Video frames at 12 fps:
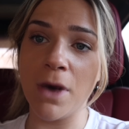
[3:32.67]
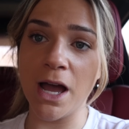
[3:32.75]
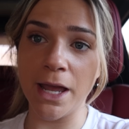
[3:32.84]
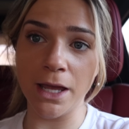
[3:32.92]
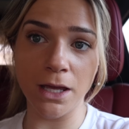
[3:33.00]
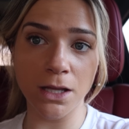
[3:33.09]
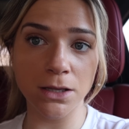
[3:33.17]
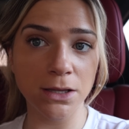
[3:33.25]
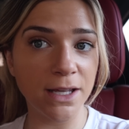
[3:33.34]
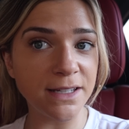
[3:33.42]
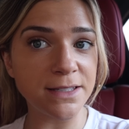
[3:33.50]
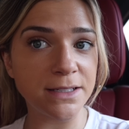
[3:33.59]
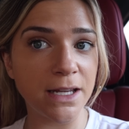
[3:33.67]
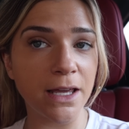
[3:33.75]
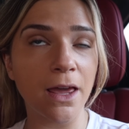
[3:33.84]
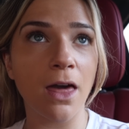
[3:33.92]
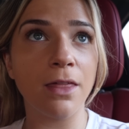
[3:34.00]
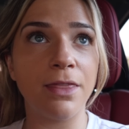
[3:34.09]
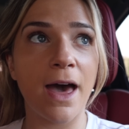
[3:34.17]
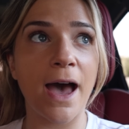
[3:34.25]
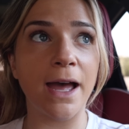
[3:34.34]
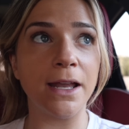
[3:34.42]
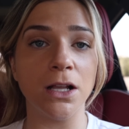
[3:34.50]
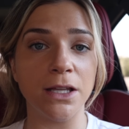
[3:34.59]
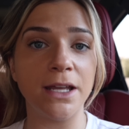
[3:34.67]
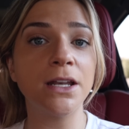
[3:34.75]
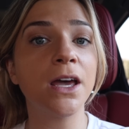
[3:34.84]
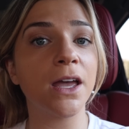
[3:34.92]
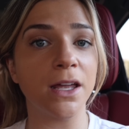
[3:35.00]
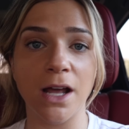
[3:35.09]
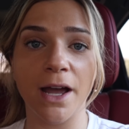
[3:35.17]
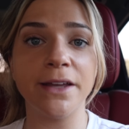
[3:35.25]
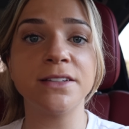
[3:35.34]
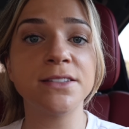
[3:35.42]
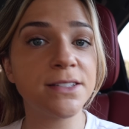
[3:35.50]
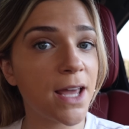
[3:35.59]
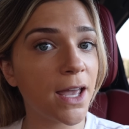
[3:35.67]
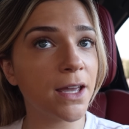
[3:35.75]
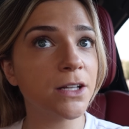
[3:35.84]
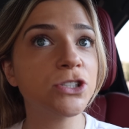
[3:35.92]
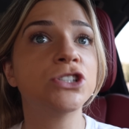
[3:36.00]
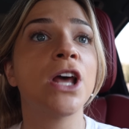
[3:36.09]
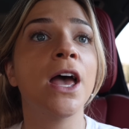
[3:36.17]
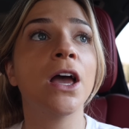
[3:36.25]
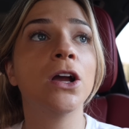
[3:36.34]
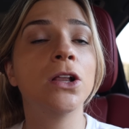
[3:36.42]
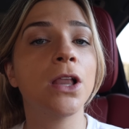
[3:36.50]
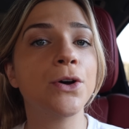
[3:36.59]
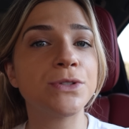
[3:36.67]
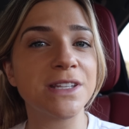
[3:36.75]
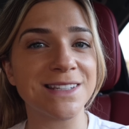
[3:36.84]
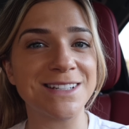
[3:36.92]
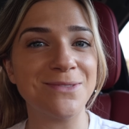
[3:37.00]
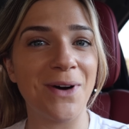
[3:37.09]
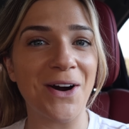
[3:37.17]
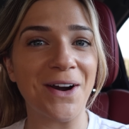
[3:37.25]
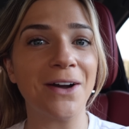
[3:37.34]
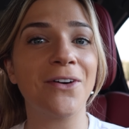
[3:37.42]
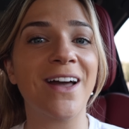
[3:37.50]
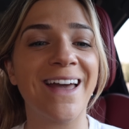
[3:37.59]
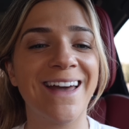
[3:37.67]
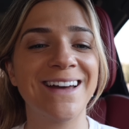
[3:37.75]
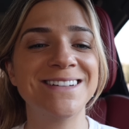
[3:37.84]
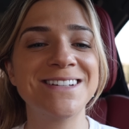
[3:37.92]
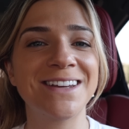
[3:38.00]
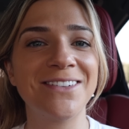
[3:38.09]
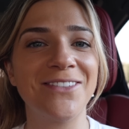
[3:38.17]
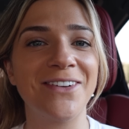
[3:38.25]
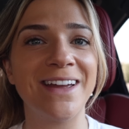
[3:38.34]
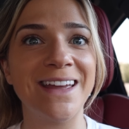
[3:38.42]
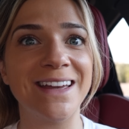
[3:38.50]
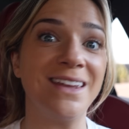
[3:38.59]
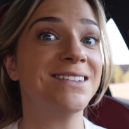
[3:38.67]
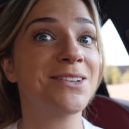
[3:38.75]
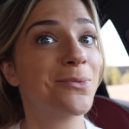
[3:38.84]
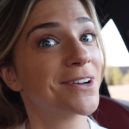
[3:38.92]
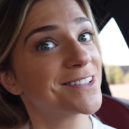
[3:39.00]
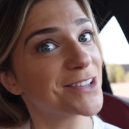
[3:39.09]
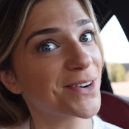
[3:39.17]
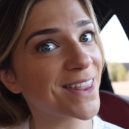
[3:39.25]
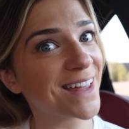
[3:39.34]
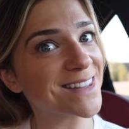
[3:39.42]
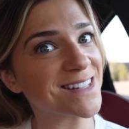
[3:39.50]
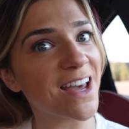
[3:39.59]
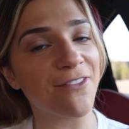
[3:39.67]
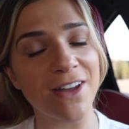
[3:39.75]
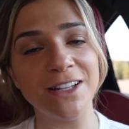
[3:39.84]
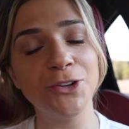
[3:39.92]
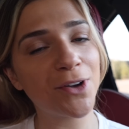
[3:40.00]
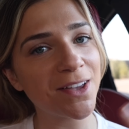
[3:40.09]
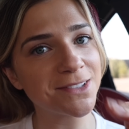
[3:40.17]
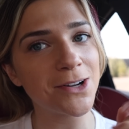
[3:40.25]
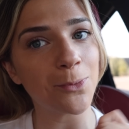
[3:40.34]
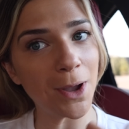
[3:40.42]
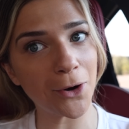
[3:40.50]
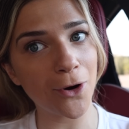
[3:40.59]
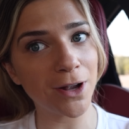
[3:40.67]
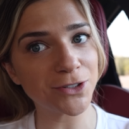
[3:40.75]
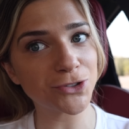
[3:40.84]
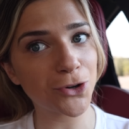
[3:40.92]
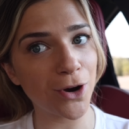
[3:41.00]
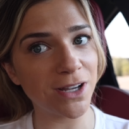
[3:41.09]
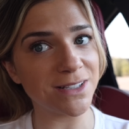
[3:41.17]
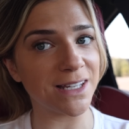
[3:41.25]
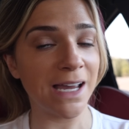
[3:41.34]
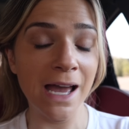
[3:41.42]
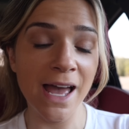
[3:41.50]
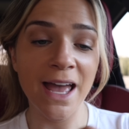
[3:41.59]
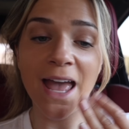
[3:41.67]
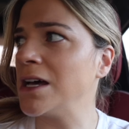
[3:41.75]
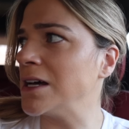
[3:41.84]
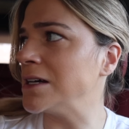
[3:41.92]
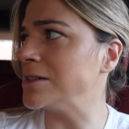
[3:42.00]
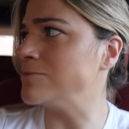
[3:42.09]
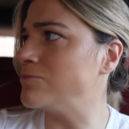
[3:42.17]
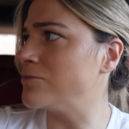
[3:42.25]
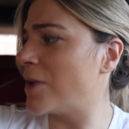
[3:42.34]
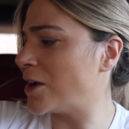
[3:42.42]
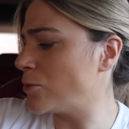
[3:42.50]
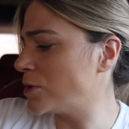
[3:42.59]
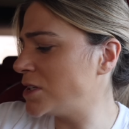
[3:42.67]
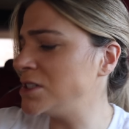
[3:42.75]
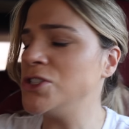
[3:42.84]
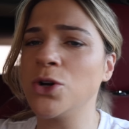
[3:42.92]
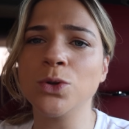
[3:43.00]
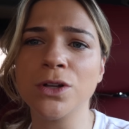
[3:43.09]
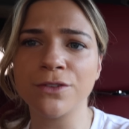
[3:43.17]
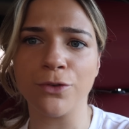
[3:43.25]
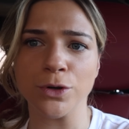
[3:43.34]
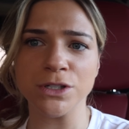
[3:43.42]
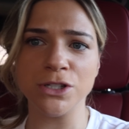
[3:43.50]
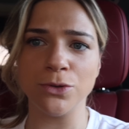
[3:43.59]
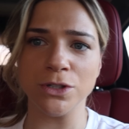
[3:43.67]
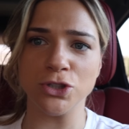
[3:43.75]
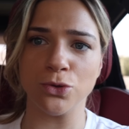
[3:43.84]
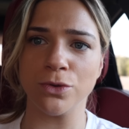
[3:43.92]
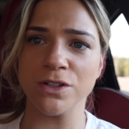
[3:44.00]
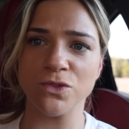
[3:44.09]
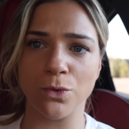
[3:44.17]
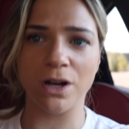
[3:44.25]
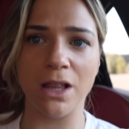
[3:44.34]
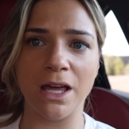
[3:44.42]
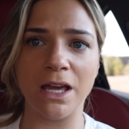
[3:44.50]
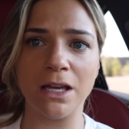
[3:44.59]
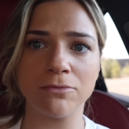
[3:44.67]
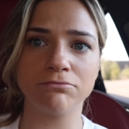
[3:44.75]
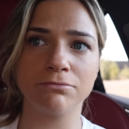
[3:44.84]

My listing that Alina and I staged closes tomorrow, and we need somewhere to store that stuff. And you guys know my garage is crazy. I really don't look forward to doing chores where I like